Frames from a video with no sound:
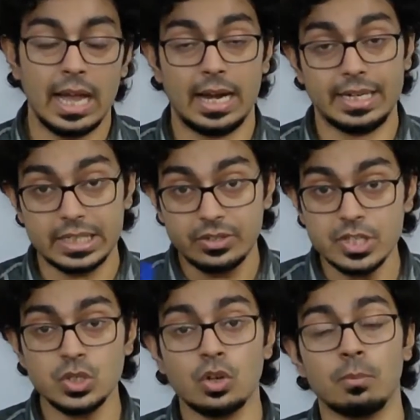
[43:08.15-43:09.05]
and
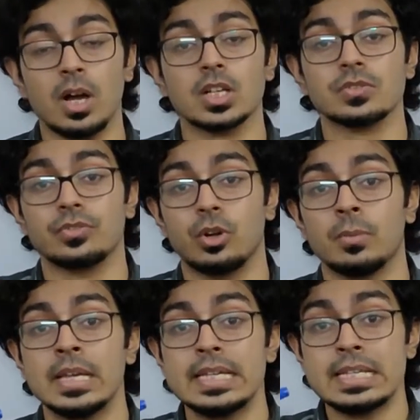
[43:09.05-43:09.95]
increase your marks
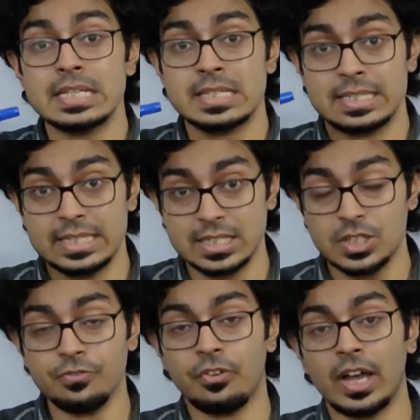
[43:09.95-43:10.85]
from
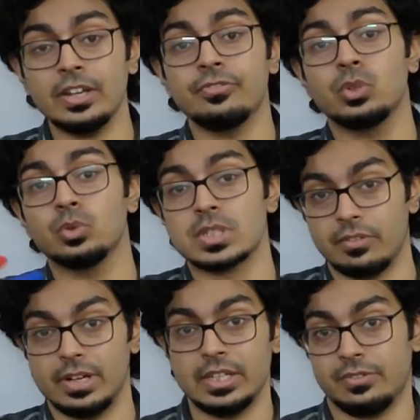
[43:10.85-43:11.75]
65 to
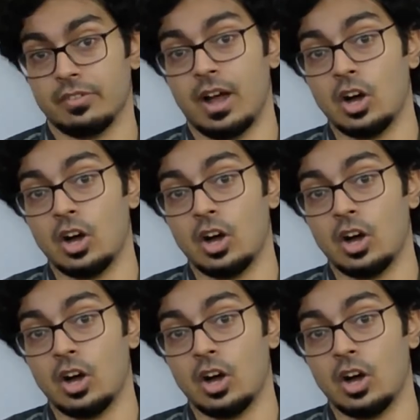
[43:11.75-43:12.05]
75,